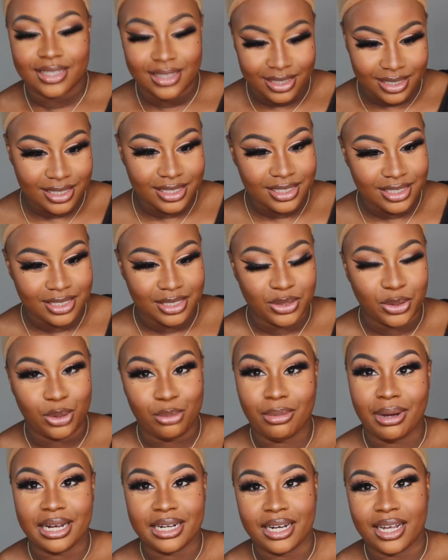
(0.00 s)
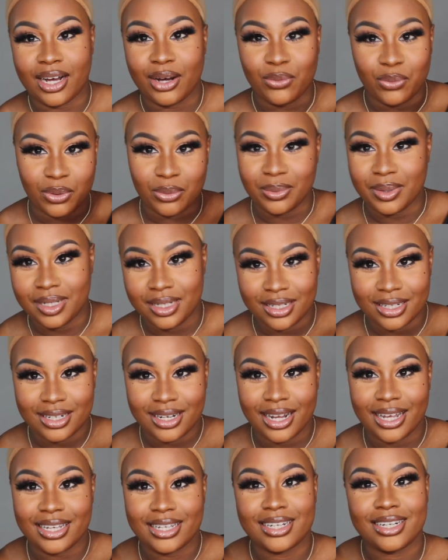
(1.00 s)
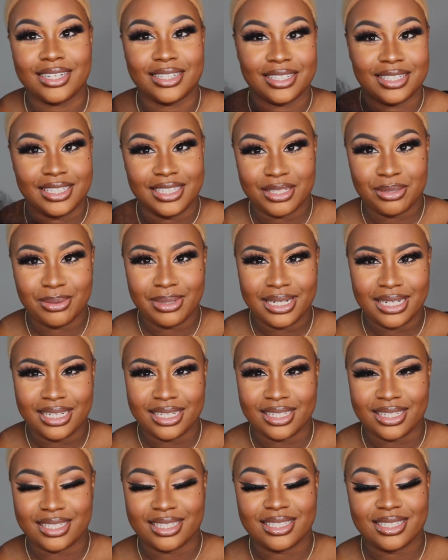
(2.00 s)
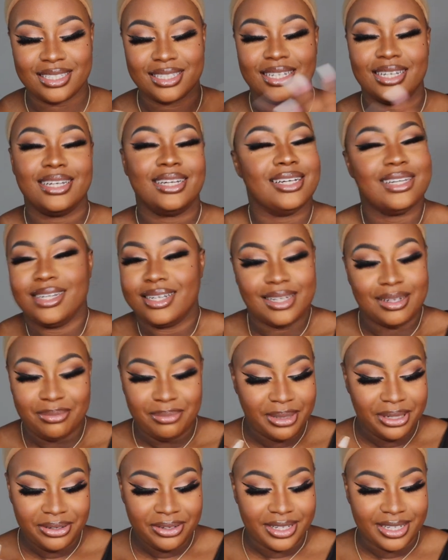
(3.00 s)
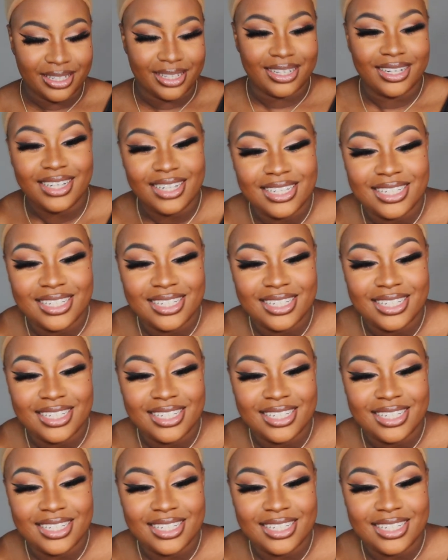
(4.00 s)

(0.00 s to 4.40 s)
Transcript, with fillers: niggas should know by now what we look like under these wigs, period.